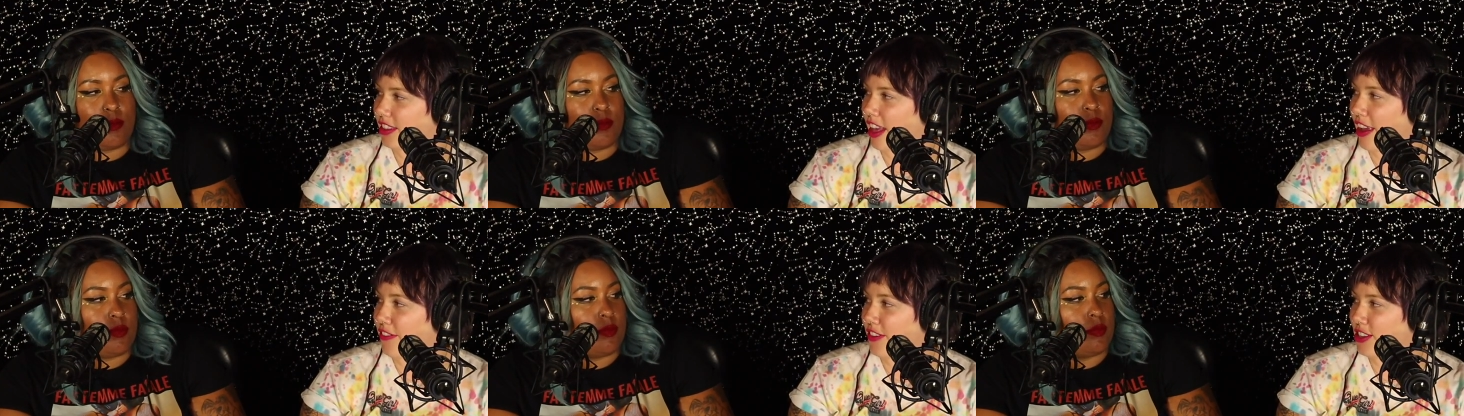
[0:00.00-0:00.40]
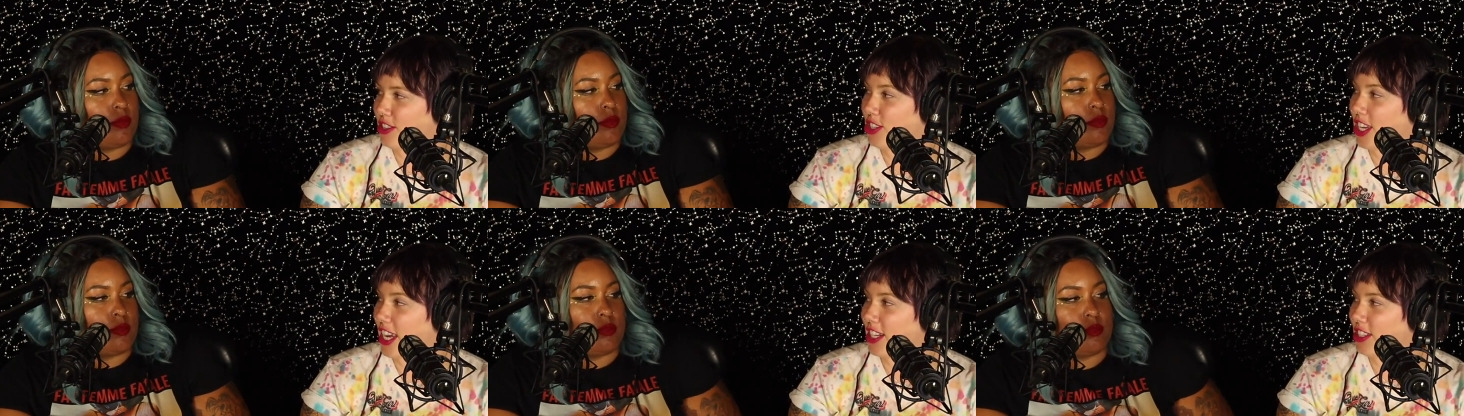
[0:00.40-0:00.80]
Speaker 1: life
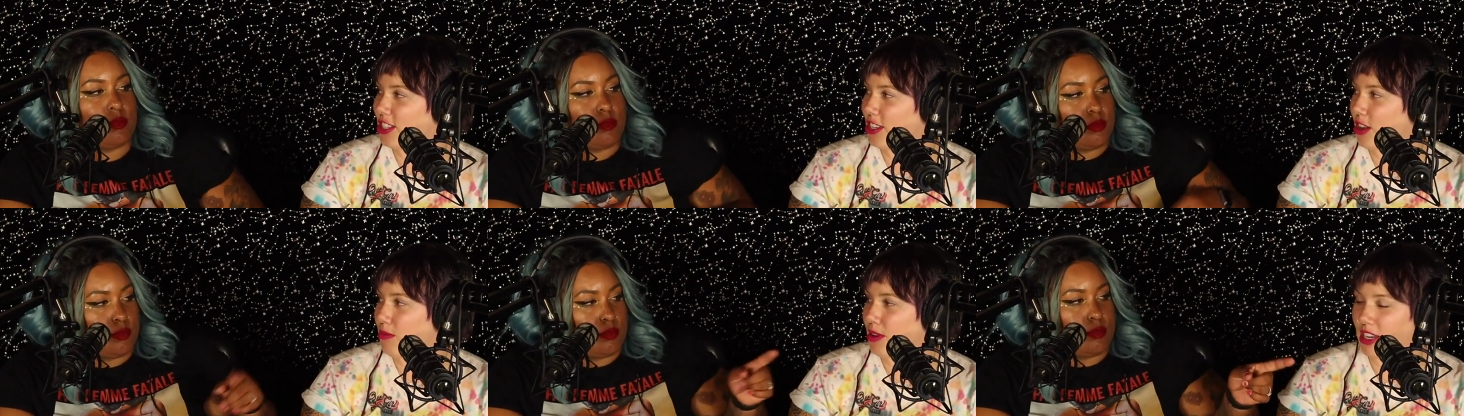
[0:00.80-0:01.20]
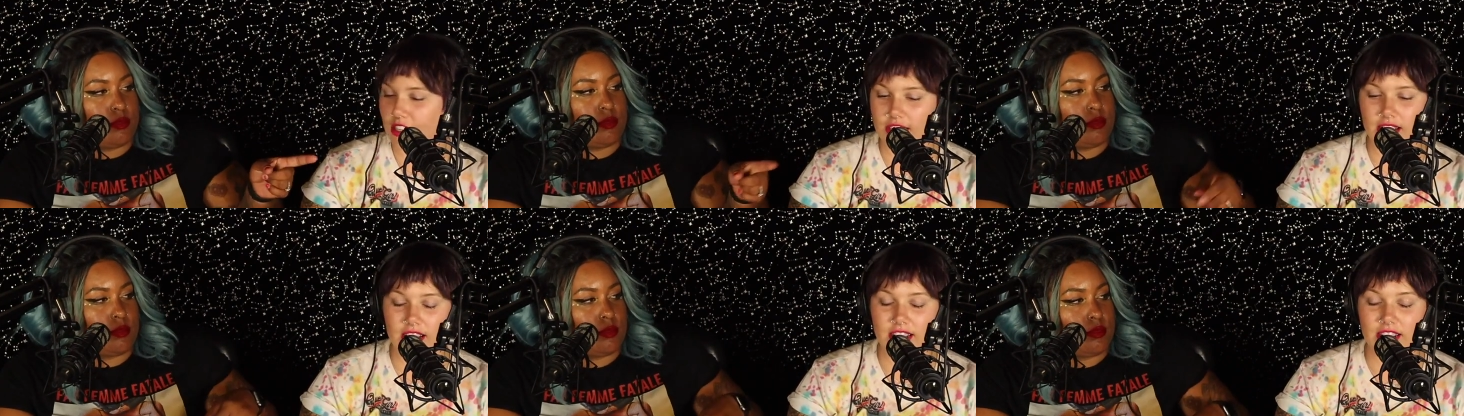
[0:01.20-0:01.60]
has changed so
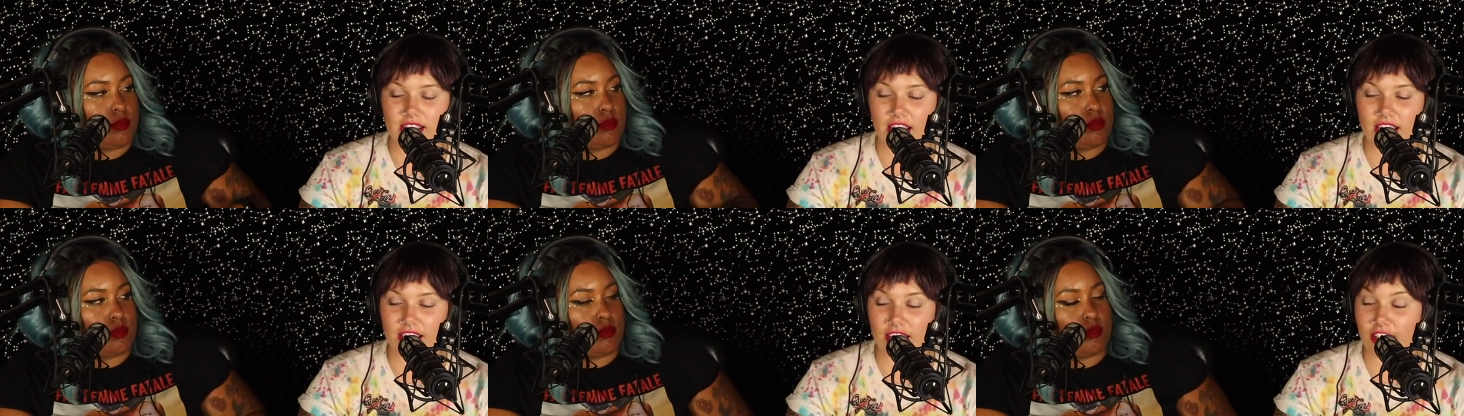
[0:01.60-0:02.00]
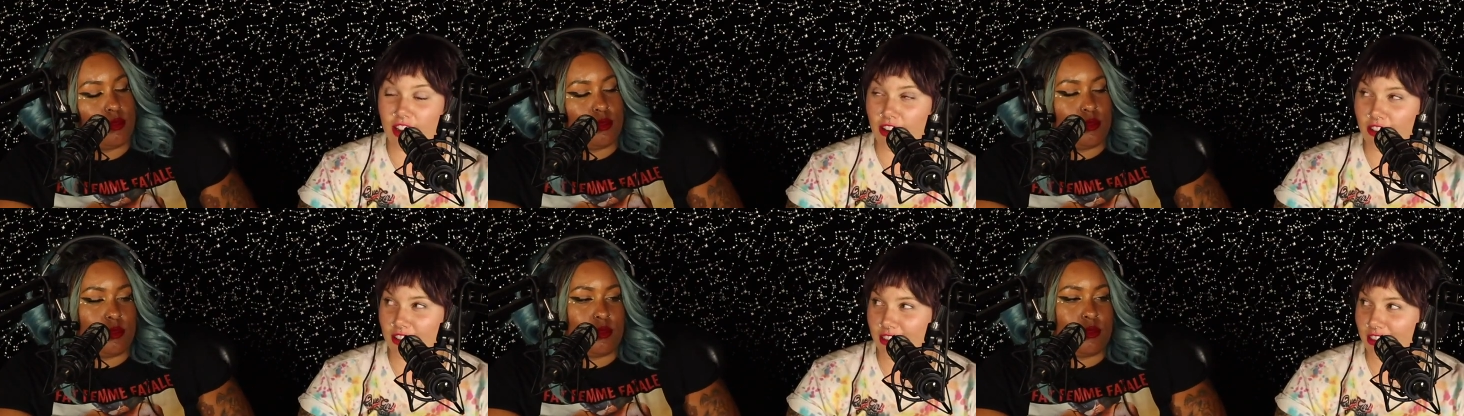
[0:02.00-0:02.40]
much since then, you
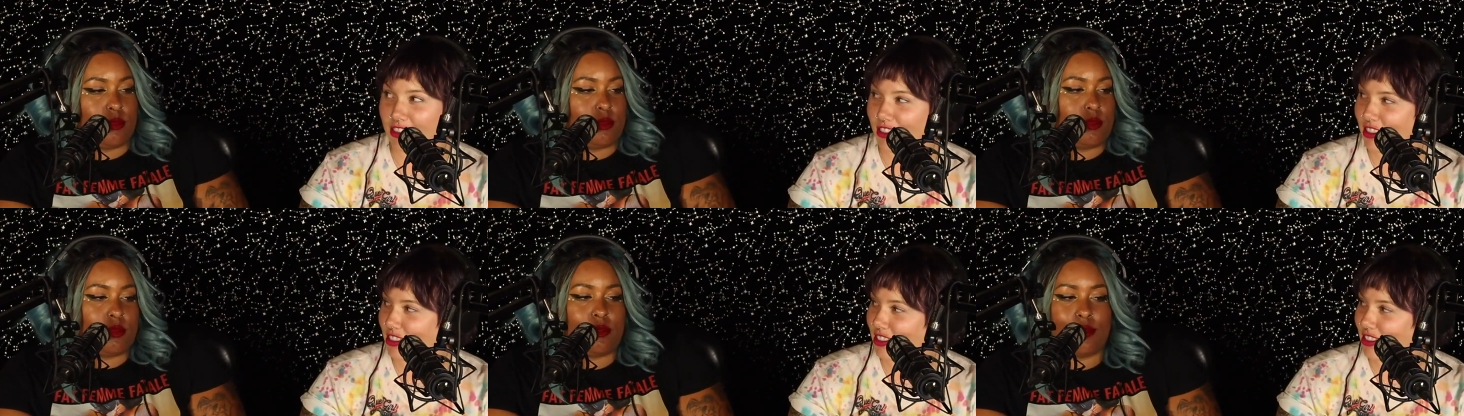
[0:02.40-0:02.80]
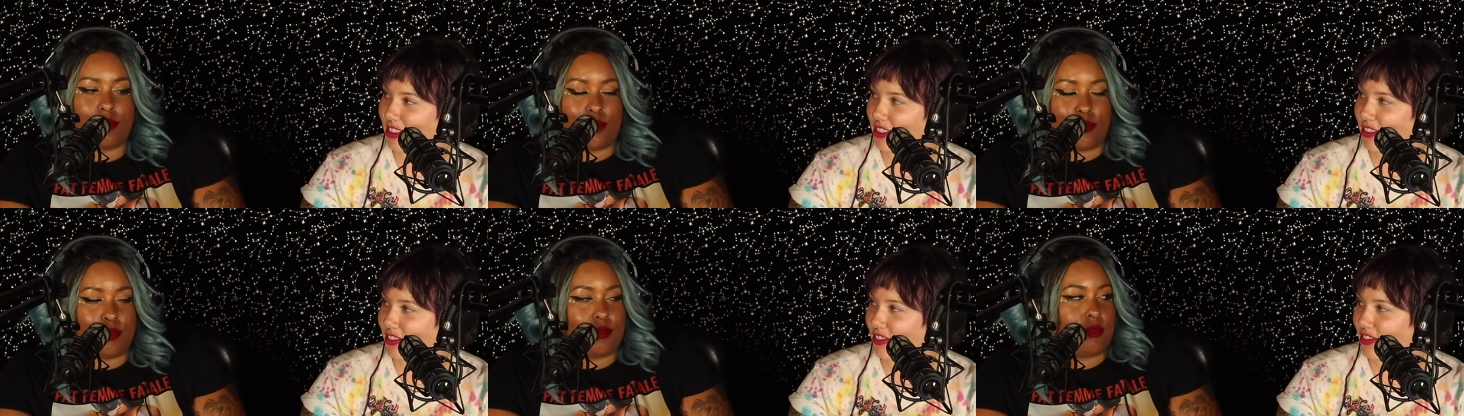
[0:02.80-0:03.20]
know?
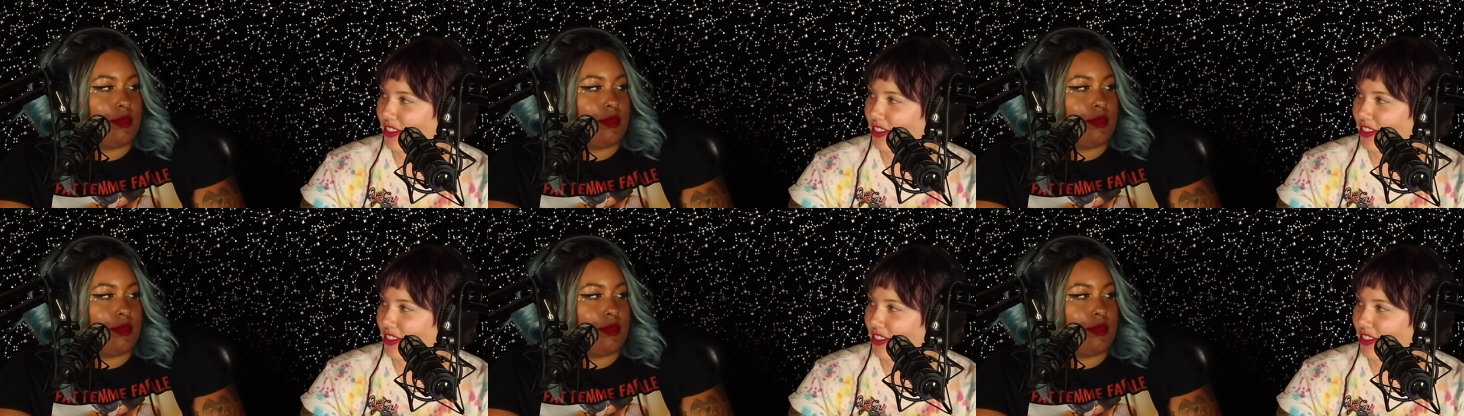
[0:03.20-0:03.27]
Mm-hmm.